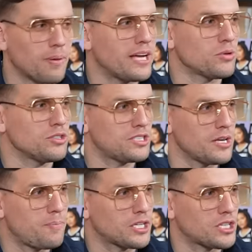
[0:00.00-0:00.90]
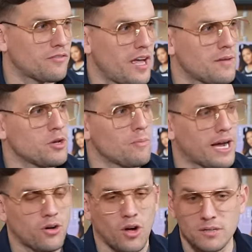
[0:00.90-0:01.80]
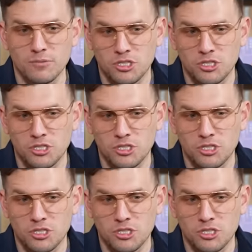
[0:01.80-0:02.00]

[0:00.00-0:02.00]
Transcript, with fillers: Blaze. When you see a picture of him, you might call him